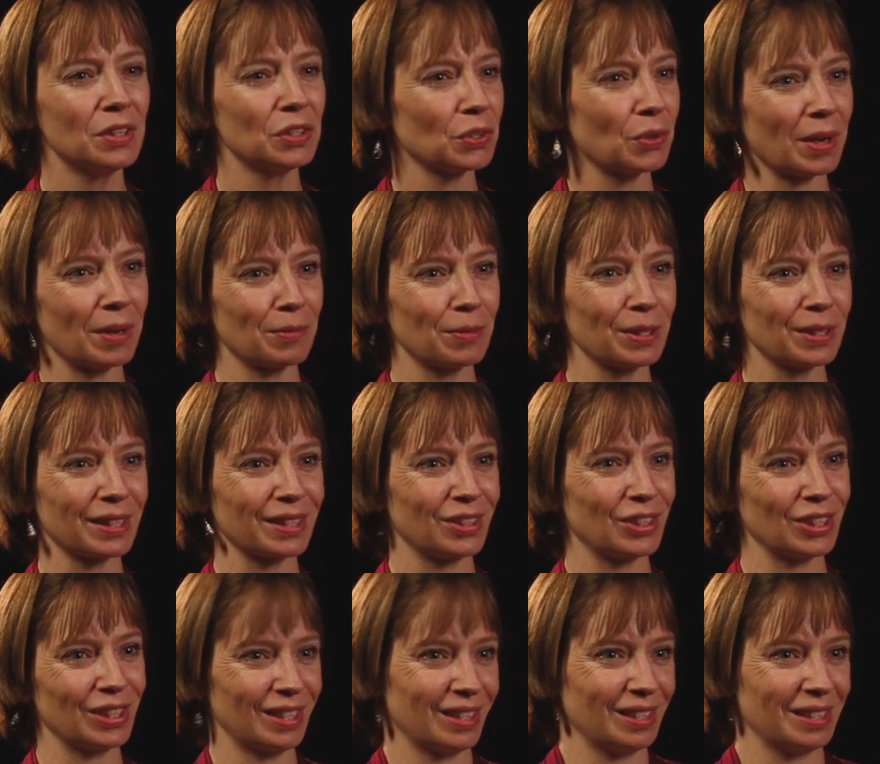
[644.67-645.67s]
So I really
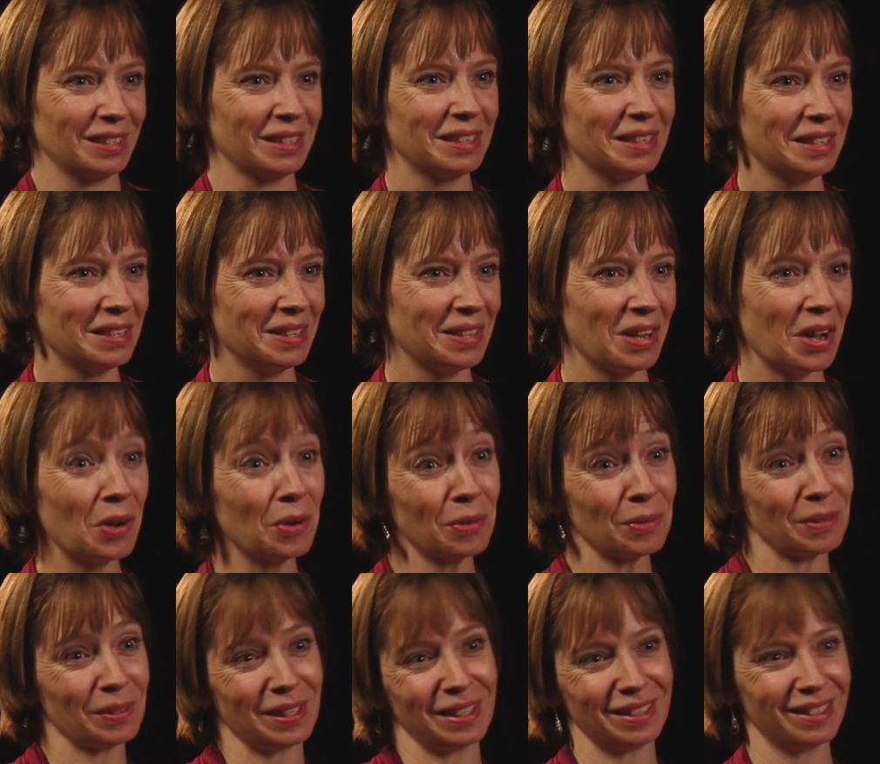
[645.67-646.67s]
just,
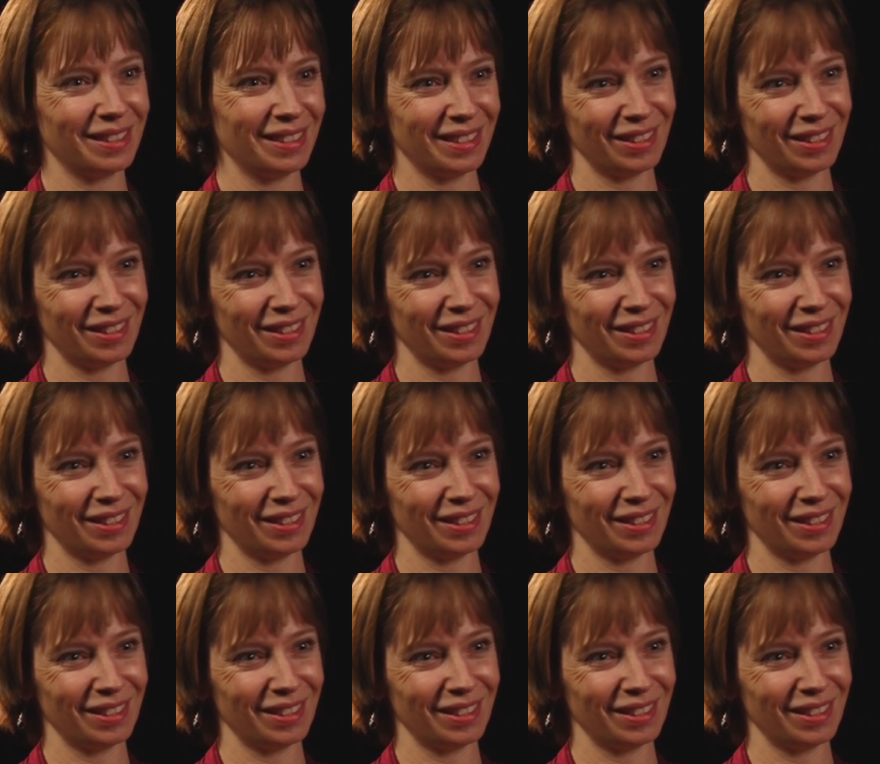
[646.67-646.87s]
oh, he's,